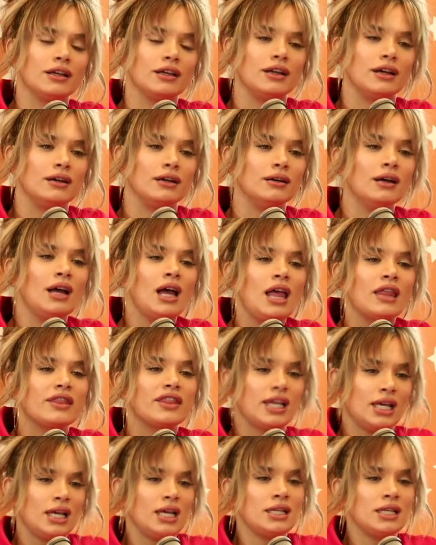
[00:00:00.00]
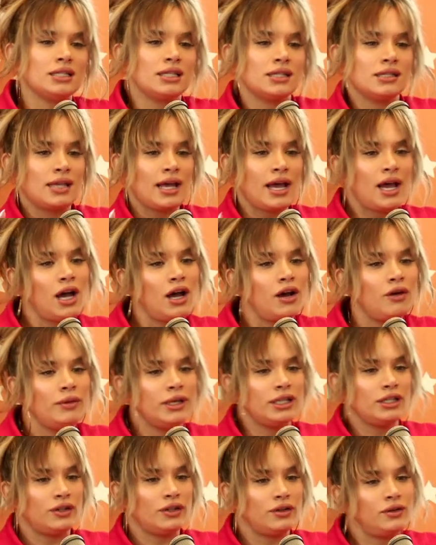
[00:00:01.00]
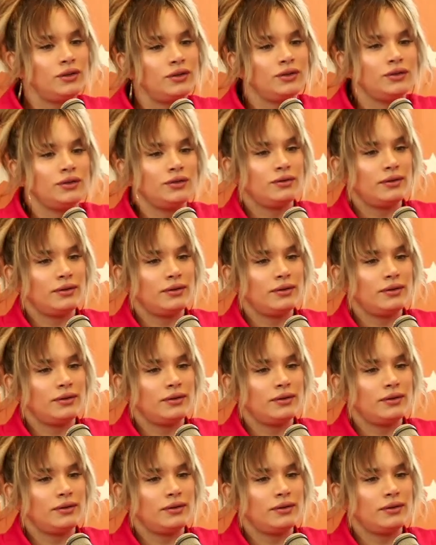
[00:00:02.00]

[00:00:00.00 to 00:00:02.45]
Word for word: know, this is how we do